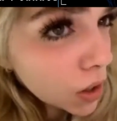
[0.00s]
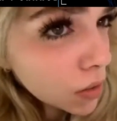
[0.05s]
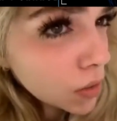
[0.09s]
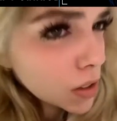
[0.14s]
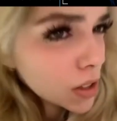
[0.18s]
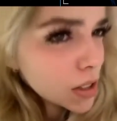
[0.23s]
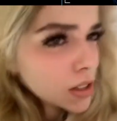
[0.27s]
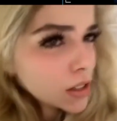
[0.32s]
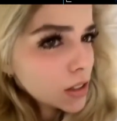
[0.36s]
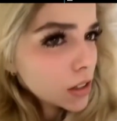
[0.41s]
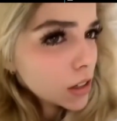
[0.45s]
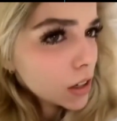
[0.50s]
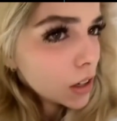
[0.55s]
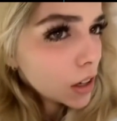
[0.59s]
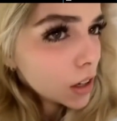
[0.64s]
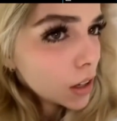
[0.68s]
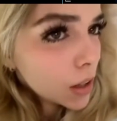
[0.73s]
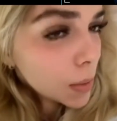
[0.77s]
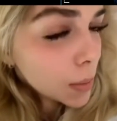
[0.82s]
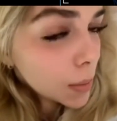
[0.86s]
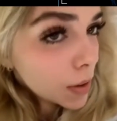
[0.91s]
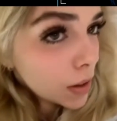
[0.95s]
Zero, at
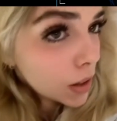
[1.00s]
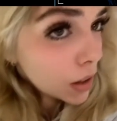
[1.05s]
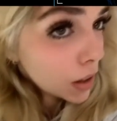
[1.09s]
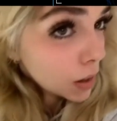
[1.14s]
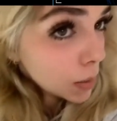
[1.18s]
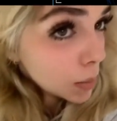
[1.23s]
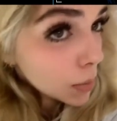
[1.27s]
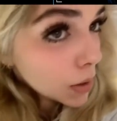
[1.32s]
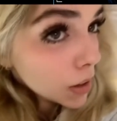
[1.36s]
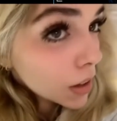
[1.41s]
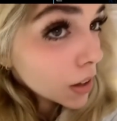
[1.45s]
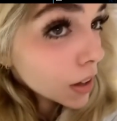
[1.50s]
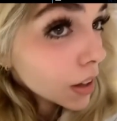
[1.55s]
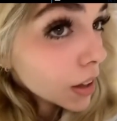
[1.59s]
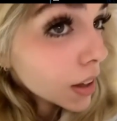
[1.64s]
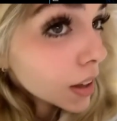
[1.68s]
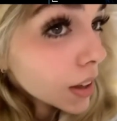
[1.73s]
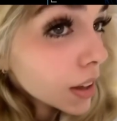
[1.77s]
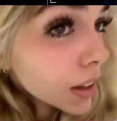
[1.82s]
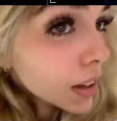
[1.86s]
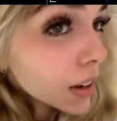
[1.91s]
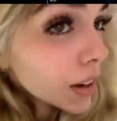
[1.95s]
least they're trying. I'm
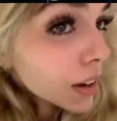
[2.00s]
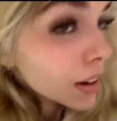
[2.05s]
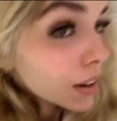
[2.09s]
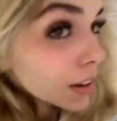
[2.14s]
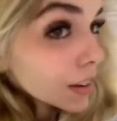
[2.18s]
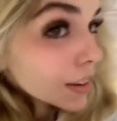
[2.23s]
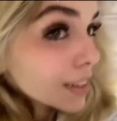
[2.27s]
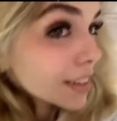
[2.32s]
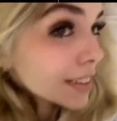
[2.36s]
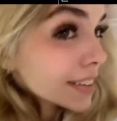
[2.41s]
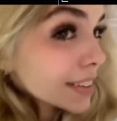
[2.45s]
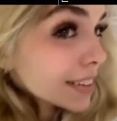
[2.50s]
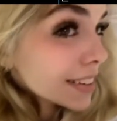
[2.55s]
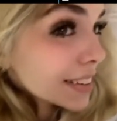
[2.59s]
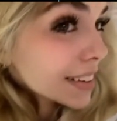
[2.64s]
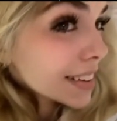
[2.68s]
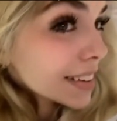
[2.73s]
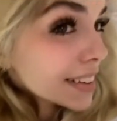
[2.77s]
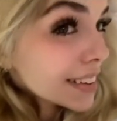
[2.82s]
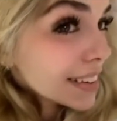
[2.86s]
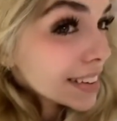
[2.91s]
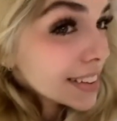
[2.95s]
not, I don't know
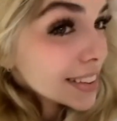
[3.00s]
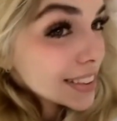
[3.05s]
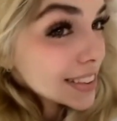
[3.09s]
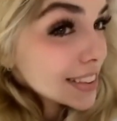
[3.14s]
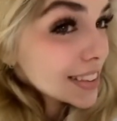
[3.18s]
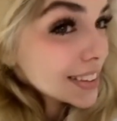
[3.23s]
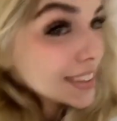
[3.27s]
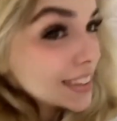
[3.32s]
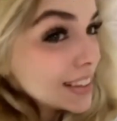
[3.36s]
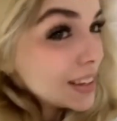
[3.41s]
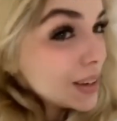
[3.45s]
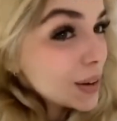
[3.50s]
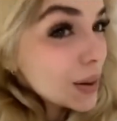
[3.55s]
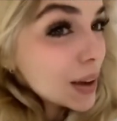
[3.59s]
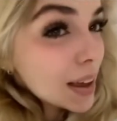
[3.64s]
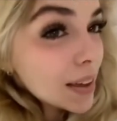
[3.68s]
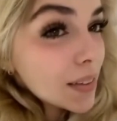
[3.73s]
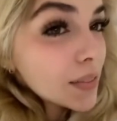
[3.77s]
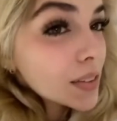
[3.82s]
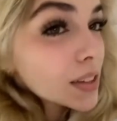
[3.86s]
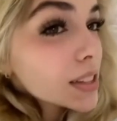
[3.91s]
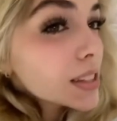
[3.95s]
what goes on in their,
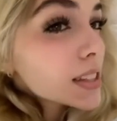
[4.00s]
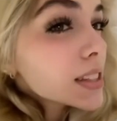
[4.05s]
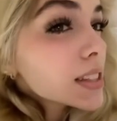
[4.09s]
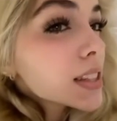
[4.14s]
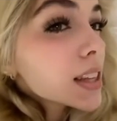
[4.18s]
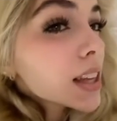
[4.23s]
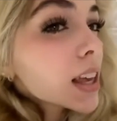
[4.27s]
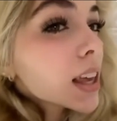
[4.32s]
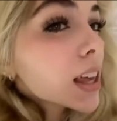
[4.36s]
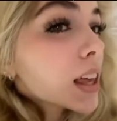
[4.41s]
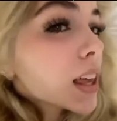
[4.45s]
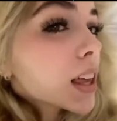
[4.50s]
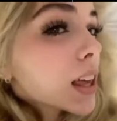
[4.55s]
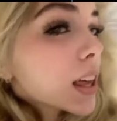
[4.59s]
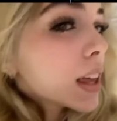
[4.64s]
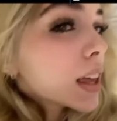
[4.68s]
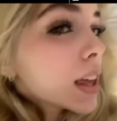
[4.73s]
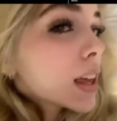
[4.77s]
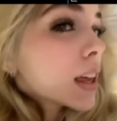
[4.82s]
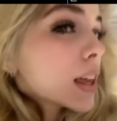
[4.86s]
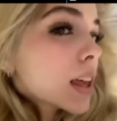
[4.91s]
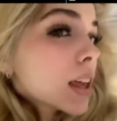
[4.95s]
behind their lives,
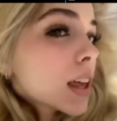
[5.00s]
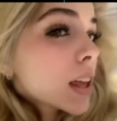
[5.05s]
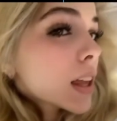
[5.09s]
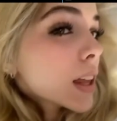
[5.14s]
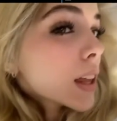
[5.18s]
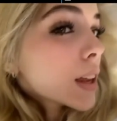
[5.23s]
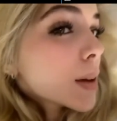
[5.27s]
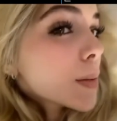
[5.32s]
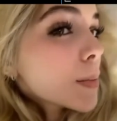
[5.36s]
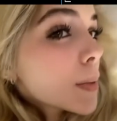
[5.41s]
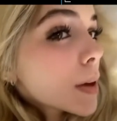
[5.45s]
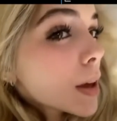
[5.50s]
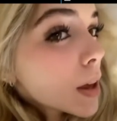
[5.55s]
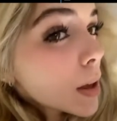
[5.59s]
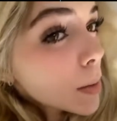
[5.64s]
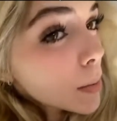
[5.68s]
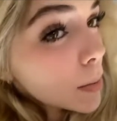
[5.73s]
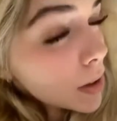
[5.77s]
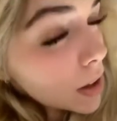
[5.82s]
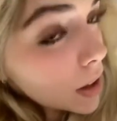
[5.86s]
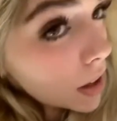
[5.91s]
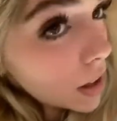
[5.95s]
but at least they're talking about
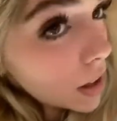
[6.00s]
it.